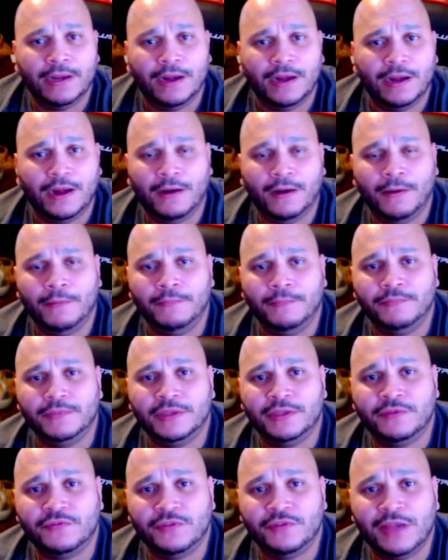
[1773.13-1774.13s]
Um,
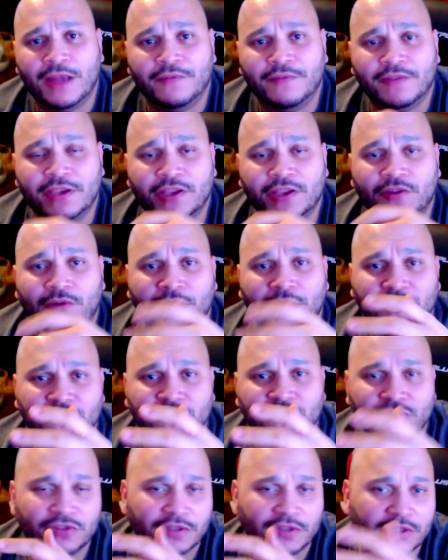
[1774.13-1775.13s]
if you have any
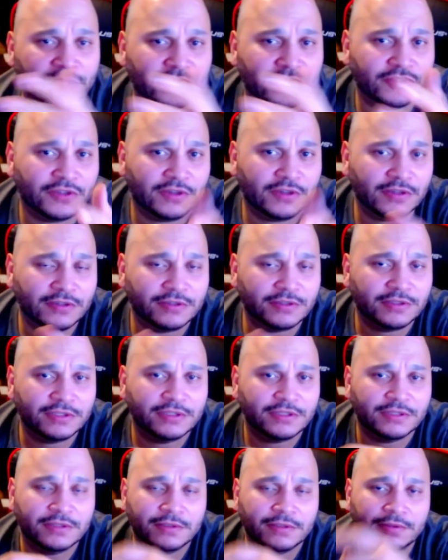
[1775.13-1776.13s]
questions or concerns,
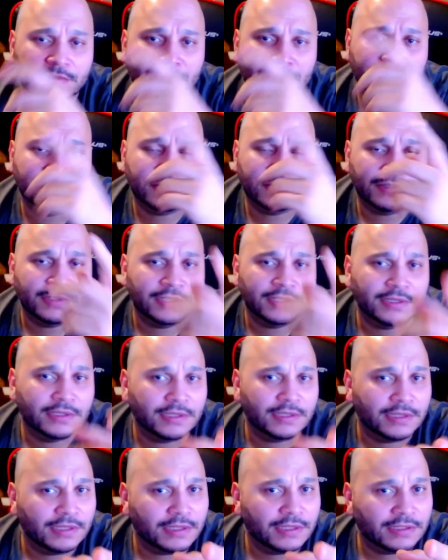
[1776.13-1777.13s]

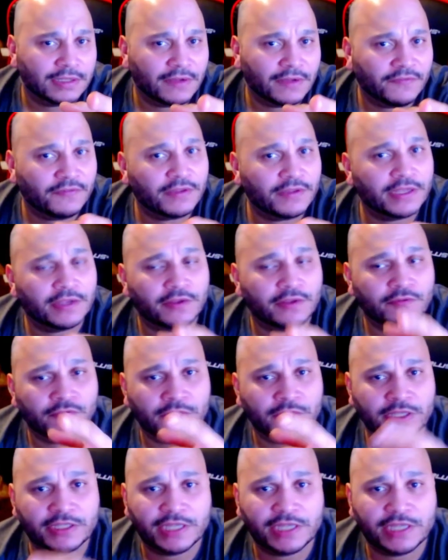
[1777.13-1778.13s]
definitely
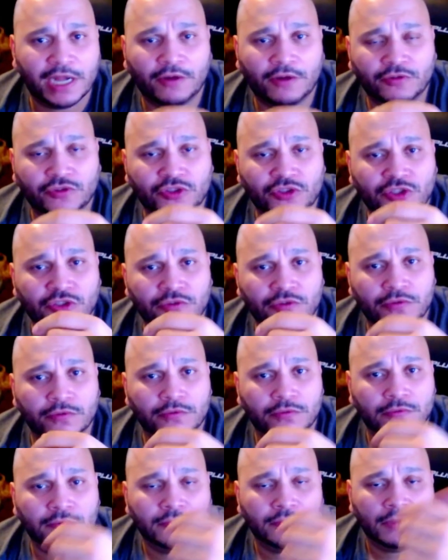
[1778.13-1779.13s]
reach out to
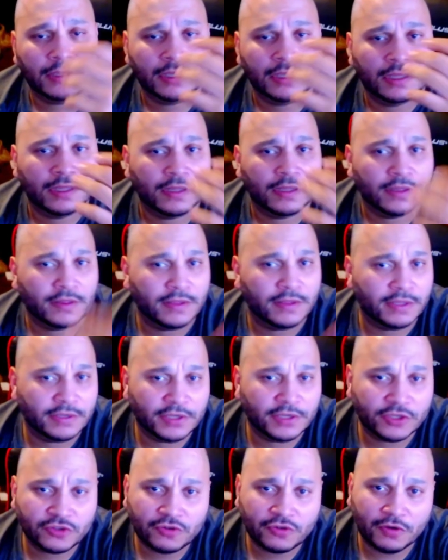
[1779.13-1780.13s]
the
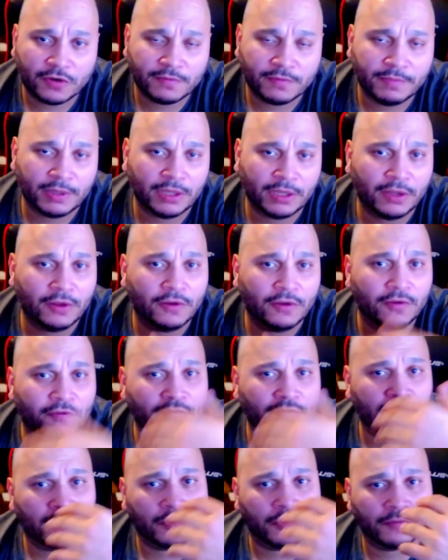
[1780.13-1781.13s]
Discord below
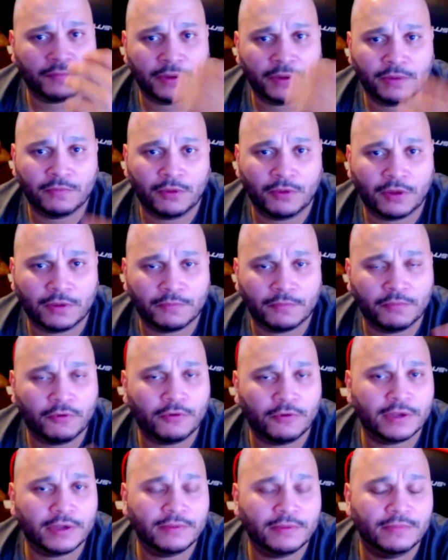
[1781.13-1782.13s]
for Pinball
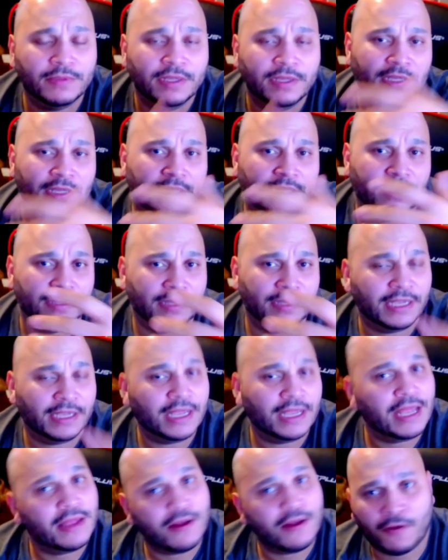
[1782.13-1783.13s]
Emporium.
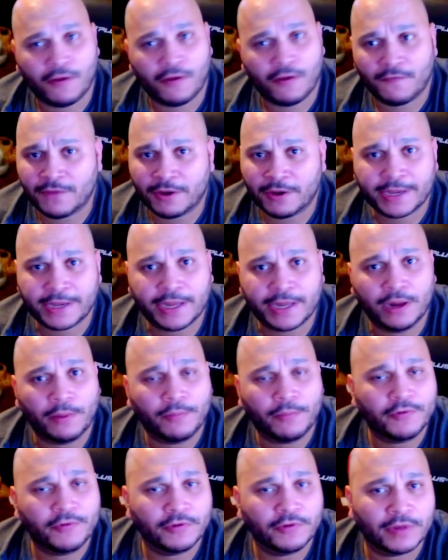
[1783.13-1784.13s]
They are very
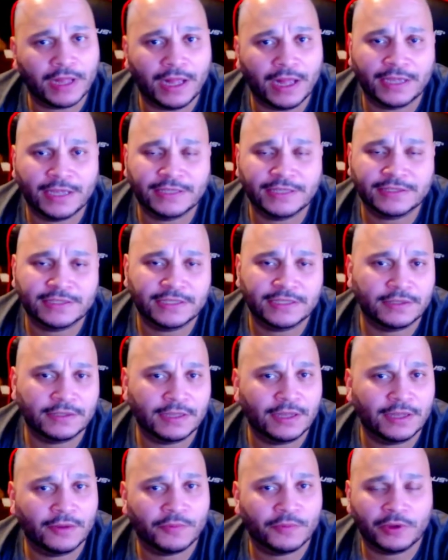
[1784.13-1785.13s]
helpful guys. They'll
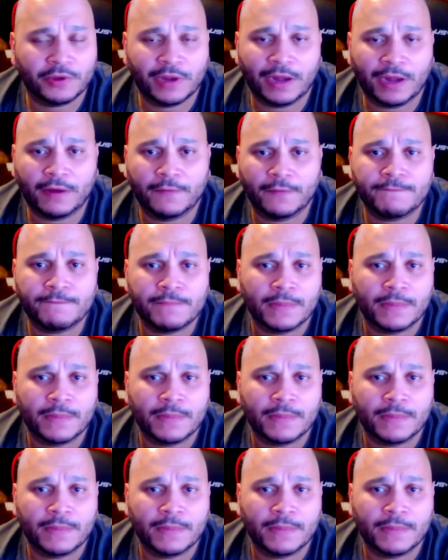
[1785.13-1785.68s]
help you out.